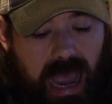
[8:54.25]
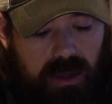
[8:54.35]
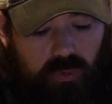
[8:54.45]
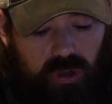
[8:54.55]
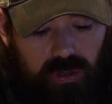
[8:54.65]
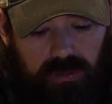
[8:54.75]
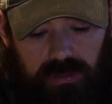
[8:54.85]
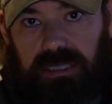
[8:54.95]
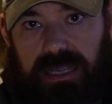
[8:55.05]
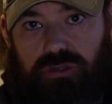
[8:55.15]
I will
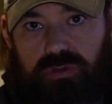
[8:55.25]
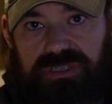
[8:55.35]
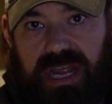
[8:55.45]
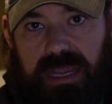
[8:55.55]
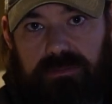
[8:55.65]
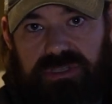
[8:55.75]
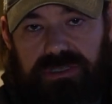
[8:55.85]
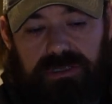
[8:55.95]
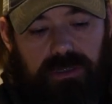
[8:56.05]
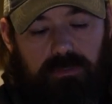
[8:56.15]
collect those names,